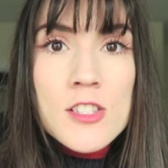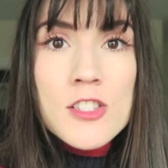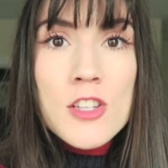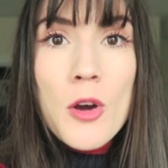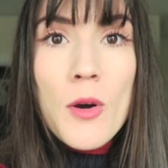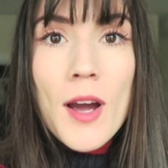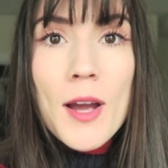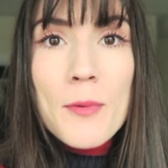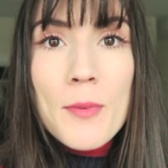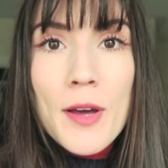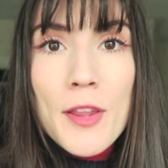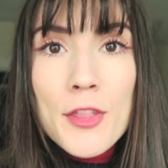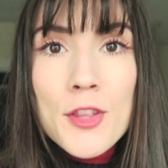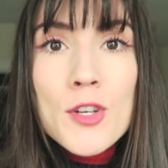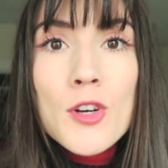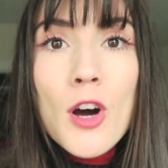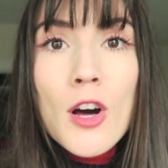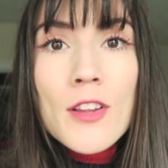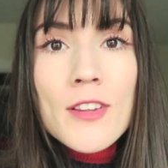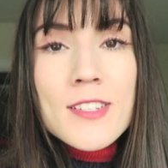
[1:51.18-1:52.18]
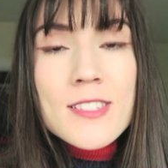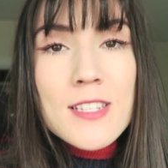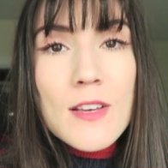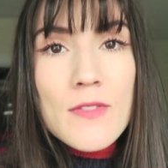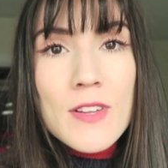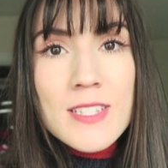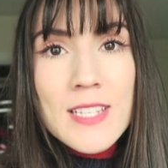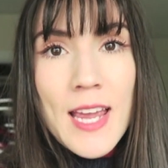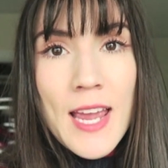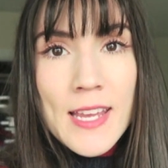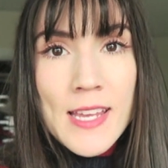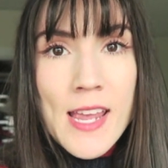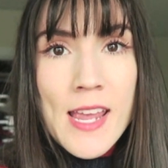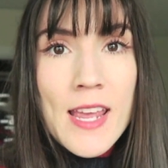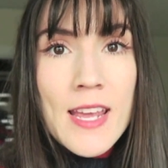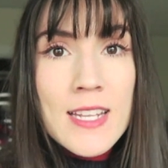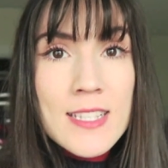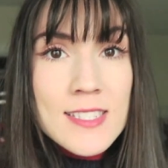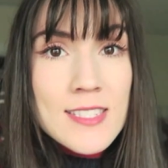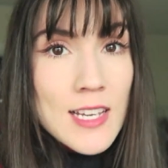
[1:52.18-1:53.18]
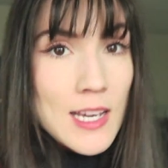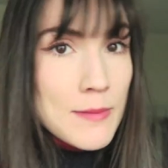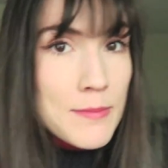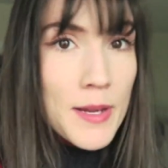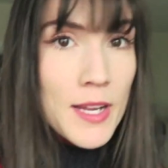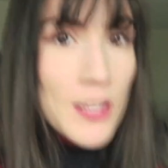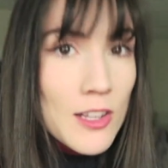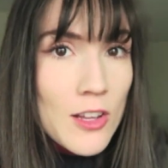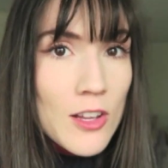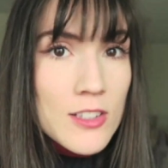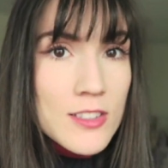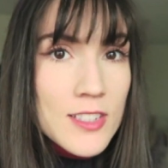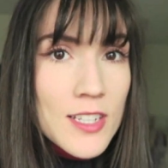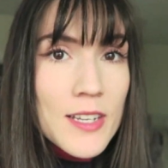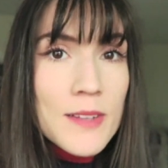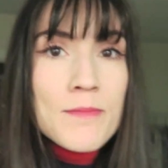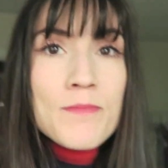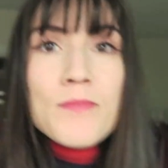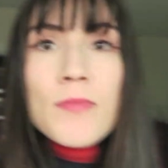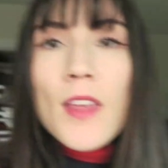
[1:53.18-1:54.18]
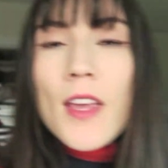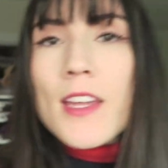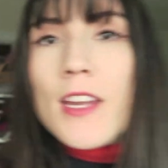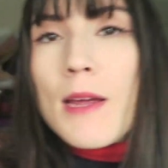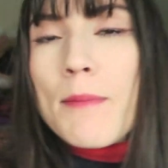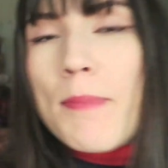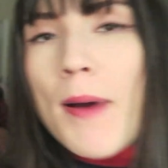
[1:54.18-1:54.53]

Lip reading: So I went through all the stuff that's hanging inside my closet and I